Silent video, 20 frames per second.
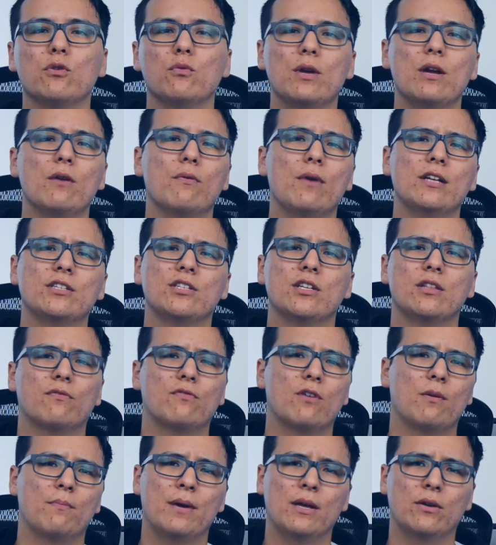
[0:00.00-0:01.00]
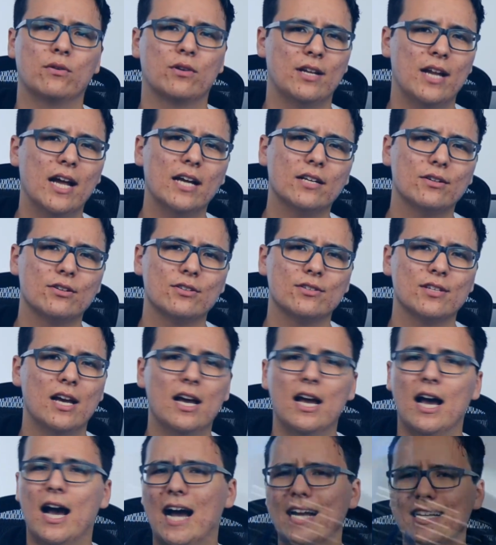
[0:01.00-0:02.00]
rearranging the front panel connectors,
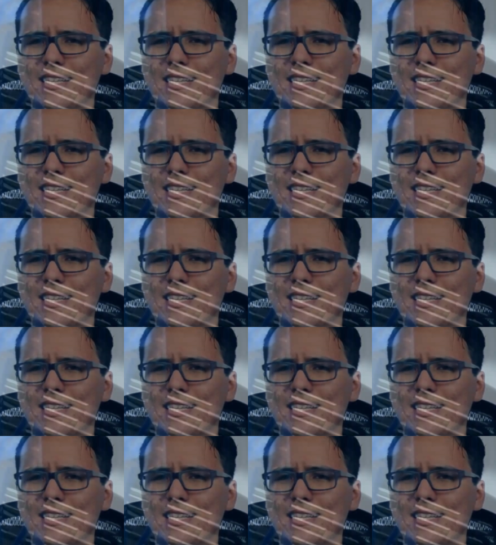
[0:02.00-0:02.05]
I